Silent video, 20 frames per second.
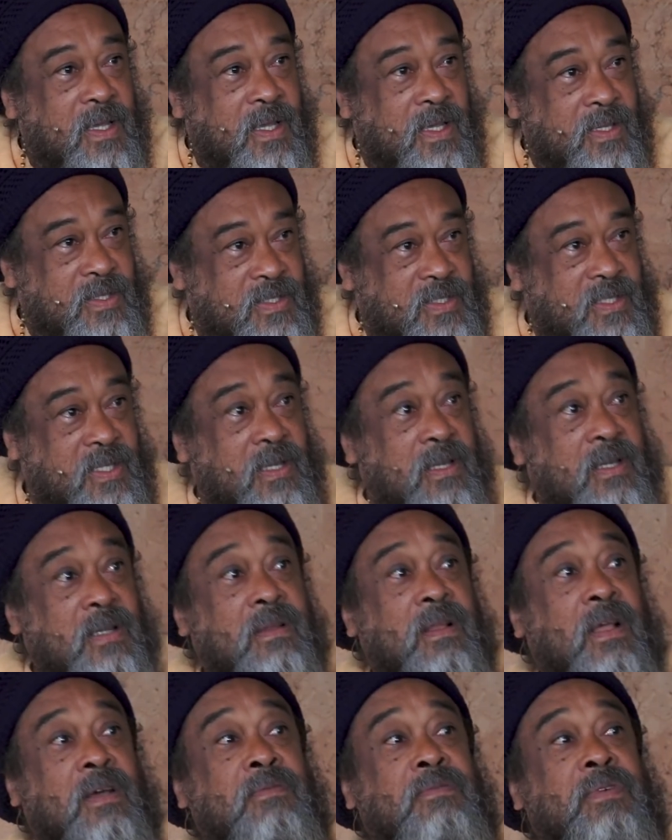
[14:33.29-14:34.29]
is
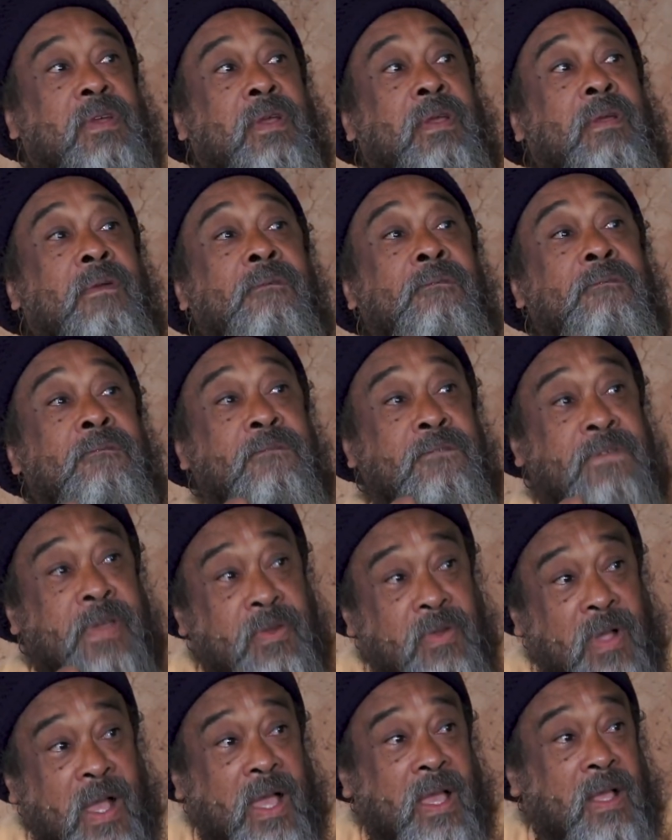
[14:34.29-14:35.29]
still a very
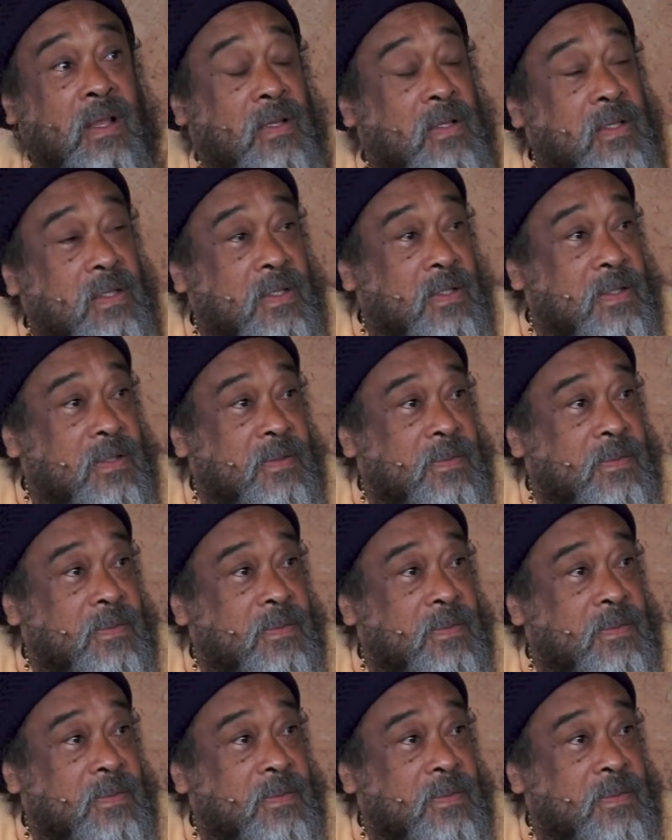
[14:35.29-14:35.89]
virile